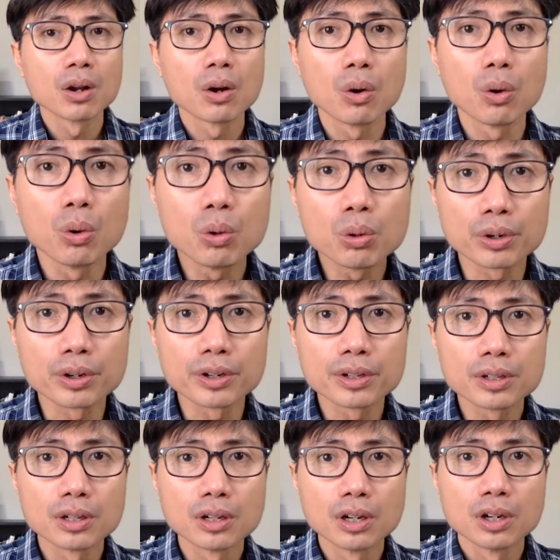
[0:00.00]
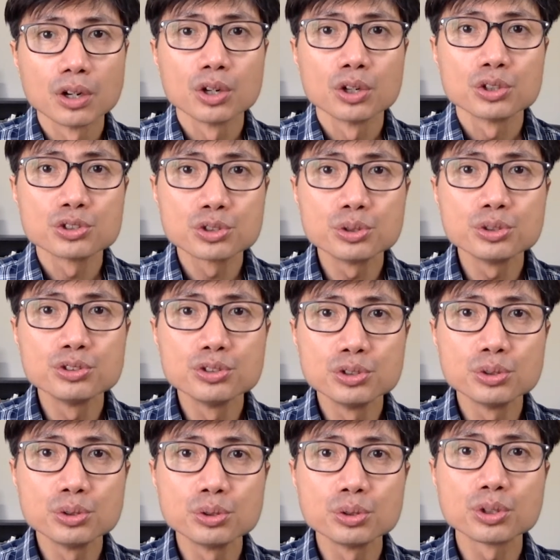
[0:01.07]
Or should
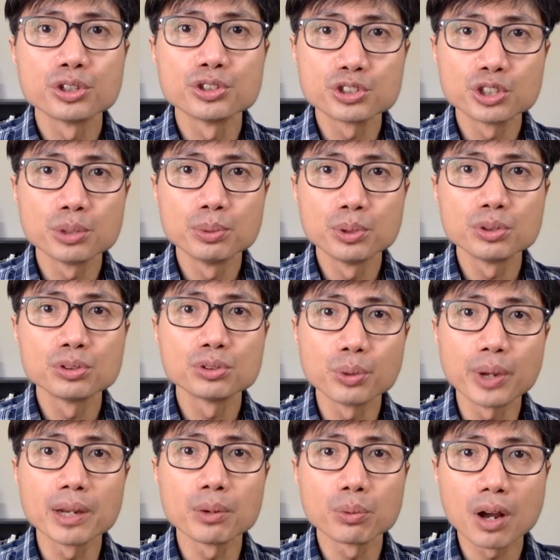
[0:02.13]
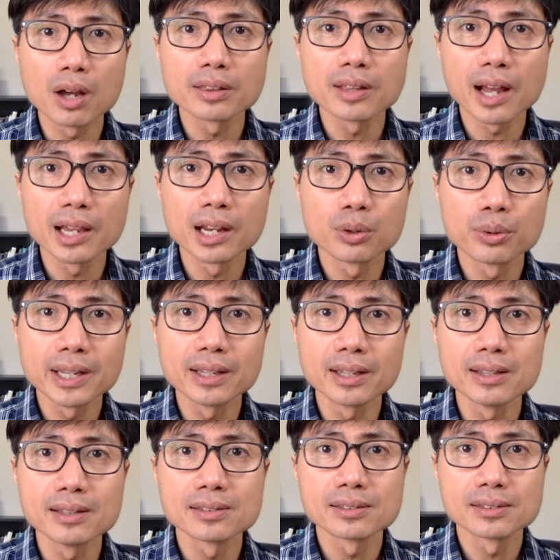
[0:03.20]
you contribute to a Roth IRA
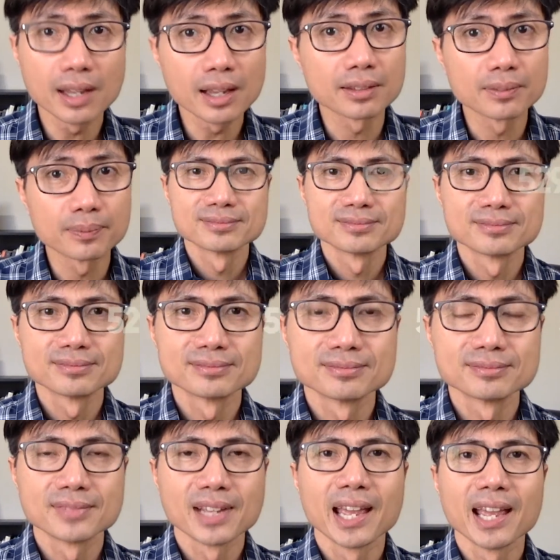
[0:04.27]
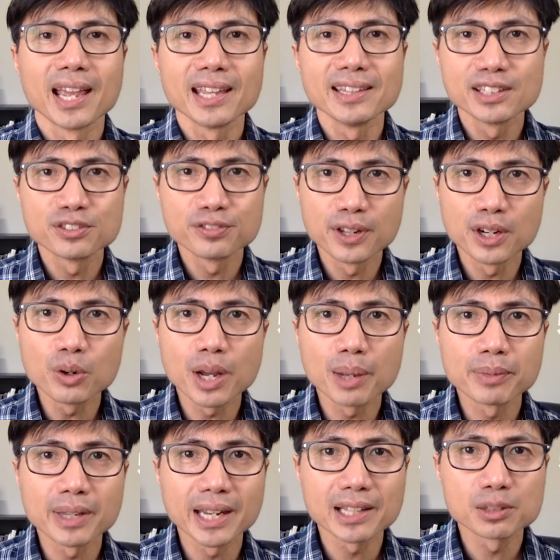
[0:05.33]
instead? In this video, I'm
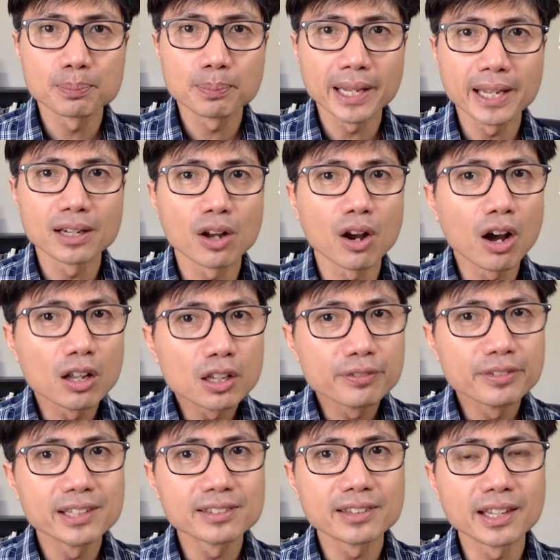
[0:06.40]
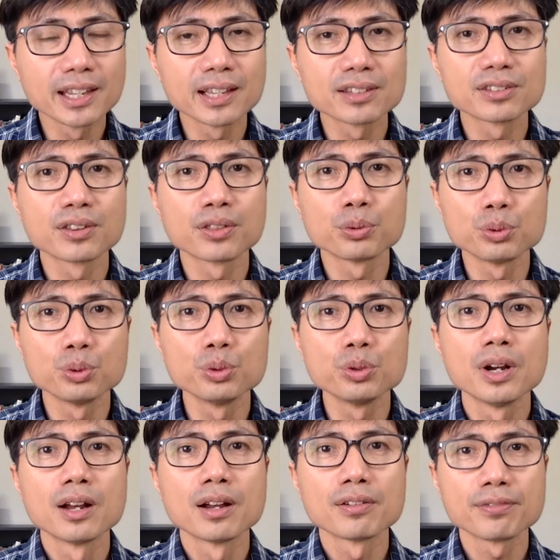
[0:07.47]
going to explain all of these things
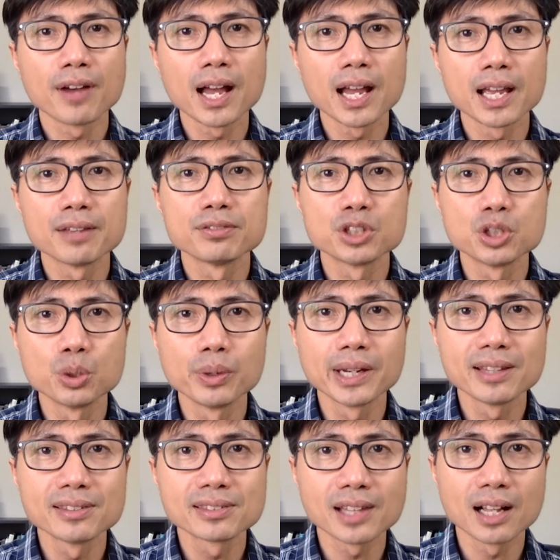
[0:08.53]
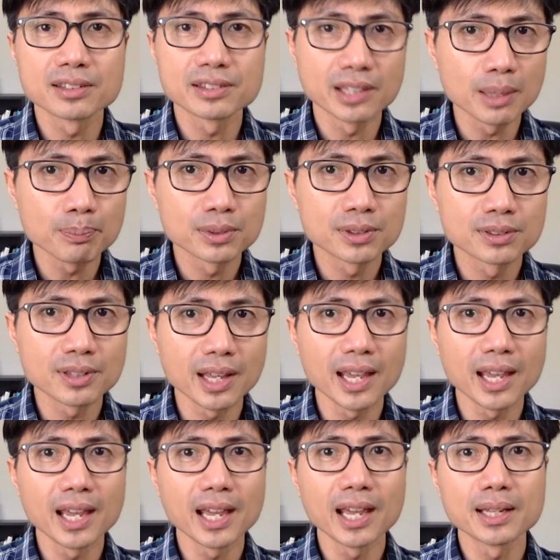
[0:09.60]
through five Q&A style tips,
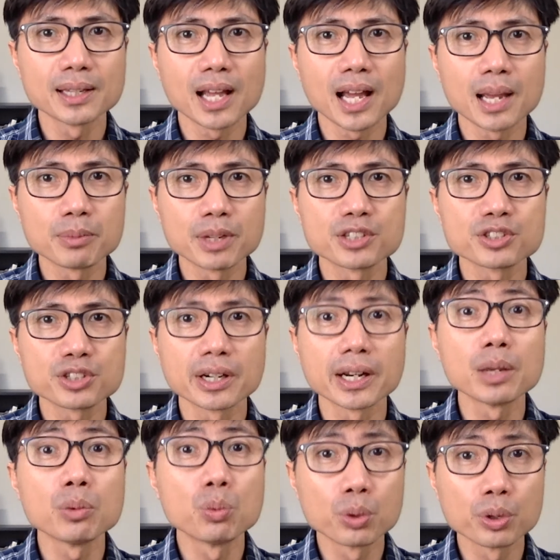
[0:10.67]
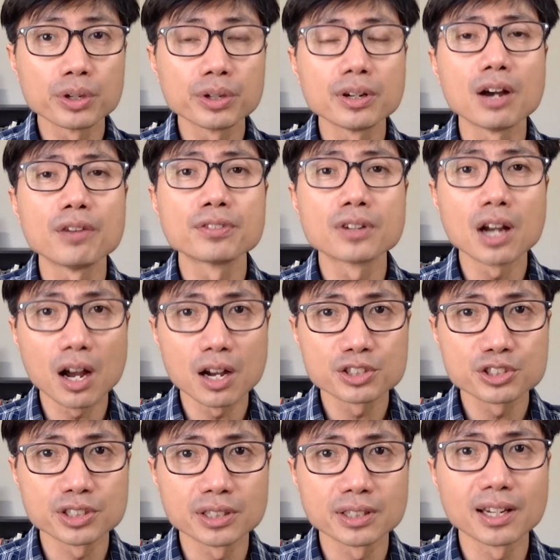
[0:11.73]
and I'm going to share a word of
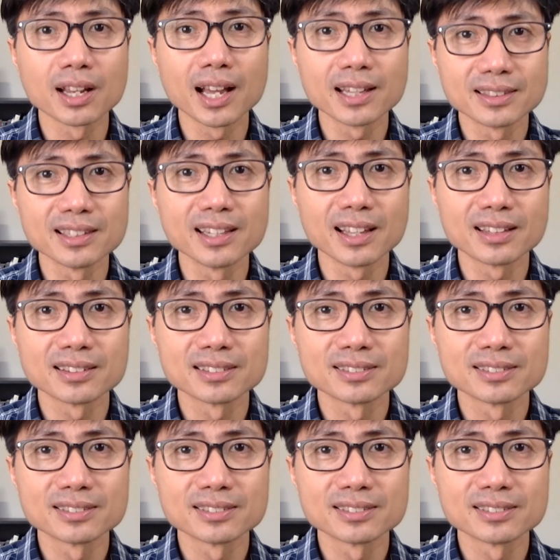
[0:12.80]
caution at the end.